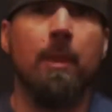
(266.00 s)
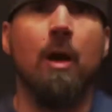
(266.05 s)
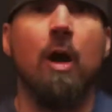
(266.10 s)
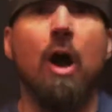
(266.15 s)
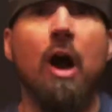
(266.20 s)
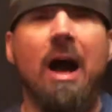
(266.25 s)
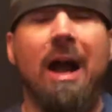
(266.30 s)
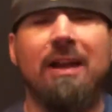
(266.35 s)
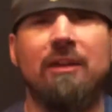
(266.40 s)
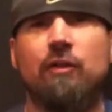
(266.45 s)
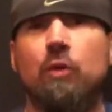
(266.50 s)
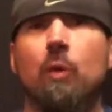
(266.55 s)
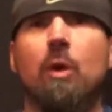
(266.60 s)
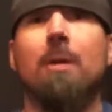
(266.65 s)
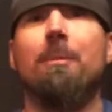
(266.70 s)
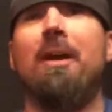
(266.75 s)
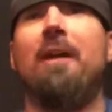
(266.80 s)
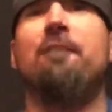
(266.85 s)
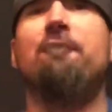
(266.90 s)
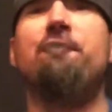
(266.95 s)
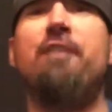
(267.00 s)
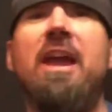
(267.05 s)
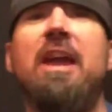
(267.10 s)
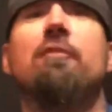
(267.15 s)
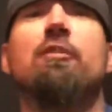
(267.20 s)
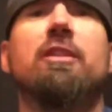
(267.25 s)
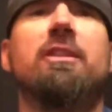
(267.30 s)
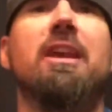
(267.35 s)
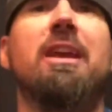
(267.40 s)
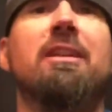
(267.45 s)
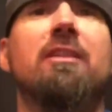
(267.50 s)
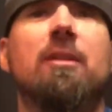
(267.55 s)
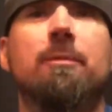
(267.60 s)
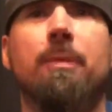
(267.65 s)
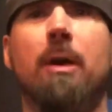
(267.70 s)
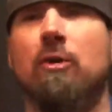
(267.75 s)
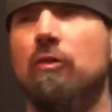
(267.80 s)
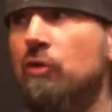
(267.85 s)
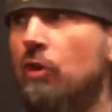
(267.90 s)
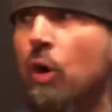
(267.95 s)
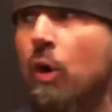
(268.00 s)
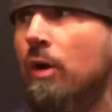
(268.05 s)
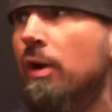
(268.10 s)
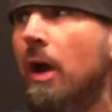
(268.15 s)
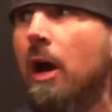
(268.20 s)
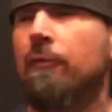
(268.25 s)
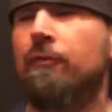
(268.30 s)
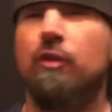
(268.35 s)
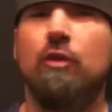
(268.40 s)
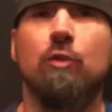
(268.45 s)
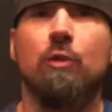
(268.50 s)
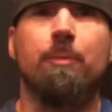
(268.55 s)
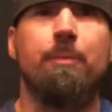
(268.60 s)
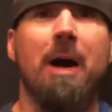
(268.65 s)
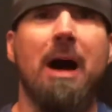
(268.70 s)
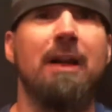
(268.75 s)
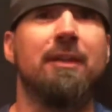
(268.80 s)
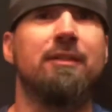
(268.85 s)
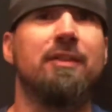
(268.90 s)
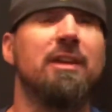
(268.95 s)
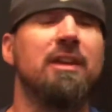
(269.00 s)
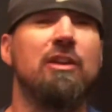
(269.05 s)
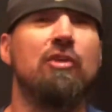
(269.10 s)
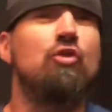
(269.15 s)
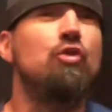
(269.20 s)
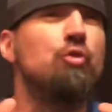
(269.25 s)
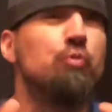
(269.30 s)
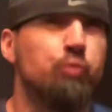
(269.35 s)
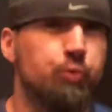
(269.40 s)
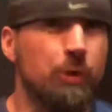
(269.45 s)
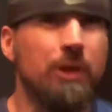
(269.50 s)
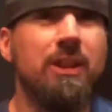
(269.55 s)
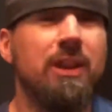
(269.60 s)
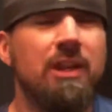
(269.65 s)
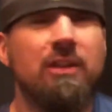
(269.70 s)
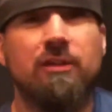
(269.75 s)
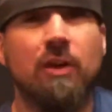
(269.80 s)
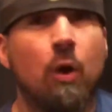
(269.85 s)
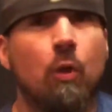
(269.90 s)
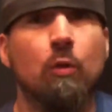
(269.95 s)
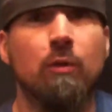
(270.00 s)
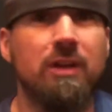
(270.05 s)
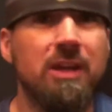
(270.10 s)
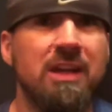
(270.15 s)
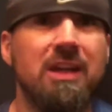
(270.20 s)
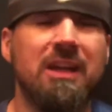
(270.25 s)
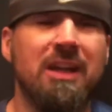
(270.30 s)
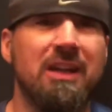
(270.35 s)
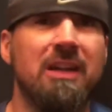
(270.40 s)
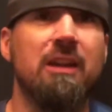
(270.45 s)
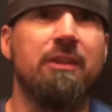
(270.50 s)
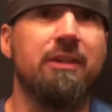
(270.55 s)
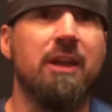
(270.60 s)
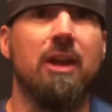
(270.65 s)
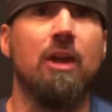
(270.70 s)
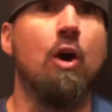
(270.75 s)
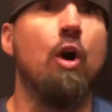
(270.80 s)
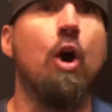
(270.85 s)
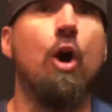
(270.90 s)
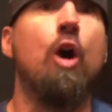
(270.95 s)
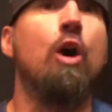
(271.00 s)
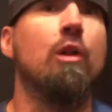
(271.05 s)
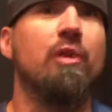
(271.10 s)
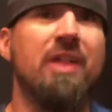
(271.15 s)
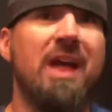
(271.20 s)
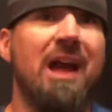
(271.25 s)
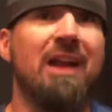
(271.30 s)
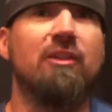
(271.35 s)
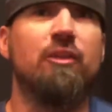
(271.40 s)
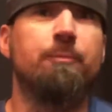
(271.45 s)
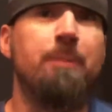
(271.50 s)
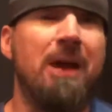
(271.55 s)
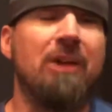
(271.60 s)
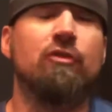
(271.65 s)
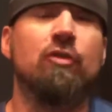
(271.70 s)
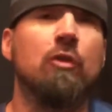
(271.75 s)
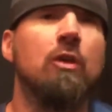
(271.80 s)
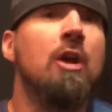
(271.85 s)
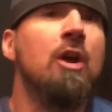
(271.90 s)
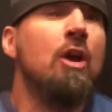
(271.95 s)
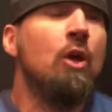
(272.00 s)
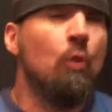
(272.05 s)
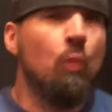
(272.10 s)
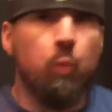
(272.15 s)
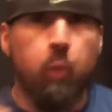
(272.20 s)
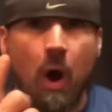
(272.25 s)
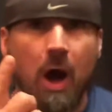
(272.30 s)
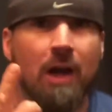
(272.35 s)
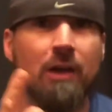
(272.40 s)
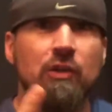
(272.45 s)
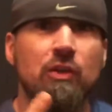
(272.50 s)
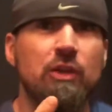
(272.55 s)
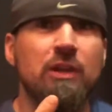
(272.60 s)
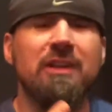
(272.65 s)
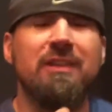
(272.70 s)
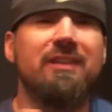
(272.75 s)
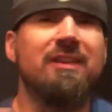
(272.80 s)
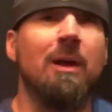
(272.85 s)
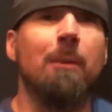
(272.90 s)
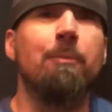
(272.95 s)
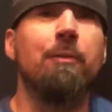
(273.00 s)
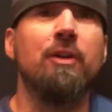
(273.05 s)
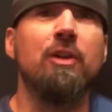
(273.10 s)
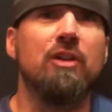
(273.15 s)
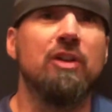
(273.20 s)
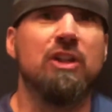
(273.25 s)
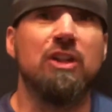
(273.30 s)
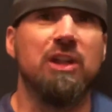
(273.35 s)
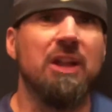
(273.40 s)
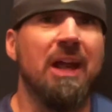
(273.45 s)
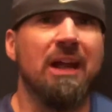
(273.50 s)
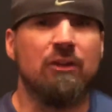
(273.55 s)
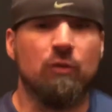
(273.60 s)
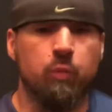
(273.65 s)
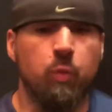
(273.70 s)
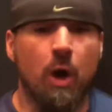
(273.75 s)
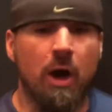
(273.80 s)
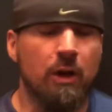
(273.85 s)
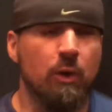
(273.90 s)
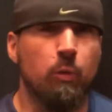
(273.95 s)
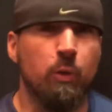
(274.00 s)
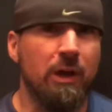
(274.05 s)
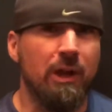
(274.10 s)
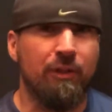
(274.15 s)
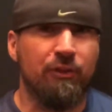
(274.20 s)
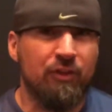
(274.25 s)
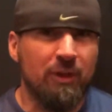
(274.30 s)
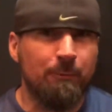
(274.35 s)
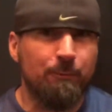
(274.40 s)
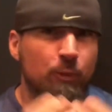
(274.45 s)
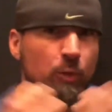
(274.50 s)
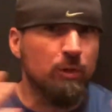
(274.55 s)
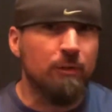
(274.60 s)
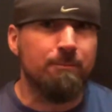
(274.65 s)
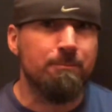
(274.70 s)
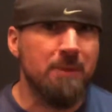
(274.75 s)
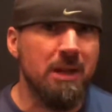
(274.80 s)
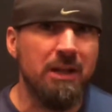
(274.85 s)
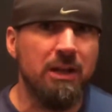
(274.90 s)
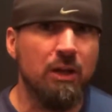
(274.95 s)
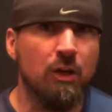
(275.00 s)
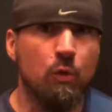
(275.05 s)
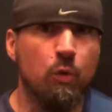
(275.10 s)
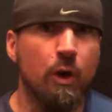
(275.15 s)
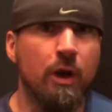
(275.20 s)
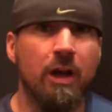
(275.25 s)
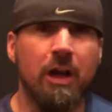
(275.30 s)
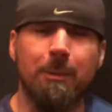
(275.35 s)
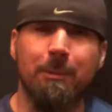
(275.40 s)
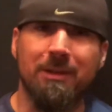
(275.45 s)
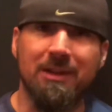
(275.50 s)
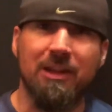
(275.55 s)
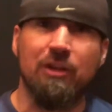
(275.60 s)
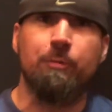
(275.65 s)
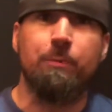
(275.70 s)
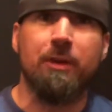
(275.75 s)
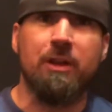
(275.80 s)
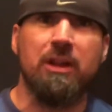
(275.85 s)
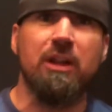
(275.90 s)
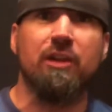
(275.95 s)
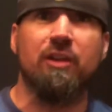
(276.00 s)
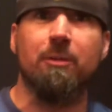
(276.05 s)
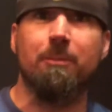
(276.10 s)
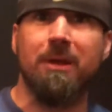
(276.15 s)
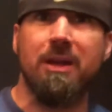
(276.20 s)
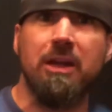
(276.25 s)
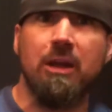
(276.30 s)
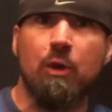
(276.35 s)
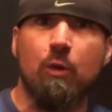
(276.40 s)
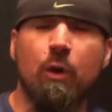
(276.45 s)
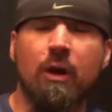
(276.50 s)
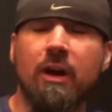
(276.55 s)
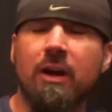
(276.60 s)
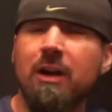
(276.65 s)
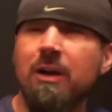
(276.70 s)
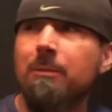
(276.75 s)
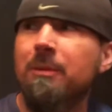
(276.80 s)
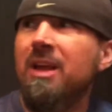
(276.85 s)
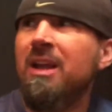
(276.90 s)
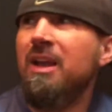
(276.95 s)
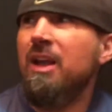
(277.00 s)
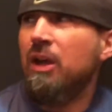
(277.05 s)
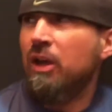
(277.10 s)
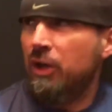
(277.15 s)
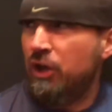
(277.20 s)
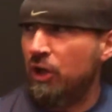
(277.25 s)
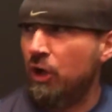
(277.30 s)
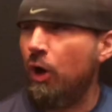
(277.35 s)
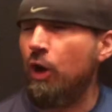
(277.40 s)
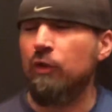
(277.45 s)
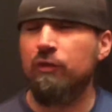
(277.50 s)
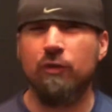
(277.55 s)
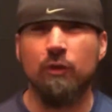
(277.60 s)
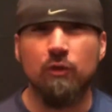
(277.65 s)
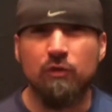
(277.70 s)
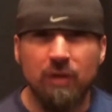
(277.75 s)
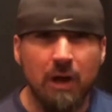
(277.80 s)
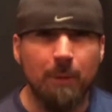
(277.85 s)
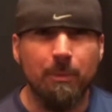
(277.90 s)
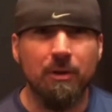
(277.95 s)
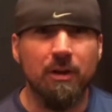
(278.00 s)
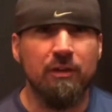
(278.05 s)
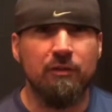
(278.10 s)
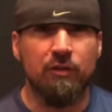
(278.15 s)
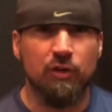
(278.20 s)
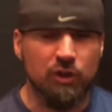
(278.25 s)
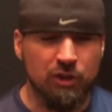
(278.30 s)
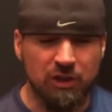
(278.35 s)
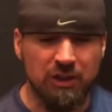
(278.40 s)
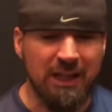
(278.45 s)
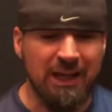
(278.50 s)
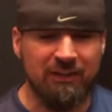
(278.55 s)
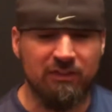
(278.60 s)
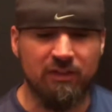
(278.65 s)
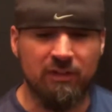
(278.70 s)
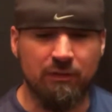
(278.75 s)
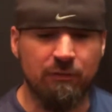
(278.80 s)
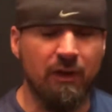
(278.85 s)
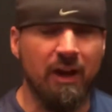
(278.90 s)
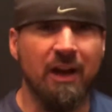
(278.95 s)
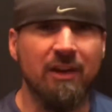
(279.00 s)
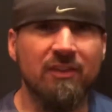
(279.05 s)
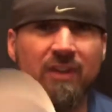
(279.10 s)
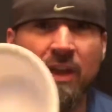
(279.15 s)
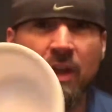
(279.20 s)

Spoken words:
Alright, so one of my favorite things about going off to do a pond study is you really don't need anything all that special. One, you need something to collect water with, some sort of mini aquarium, and let's be clear, the mini aquarium can also double as your collection device.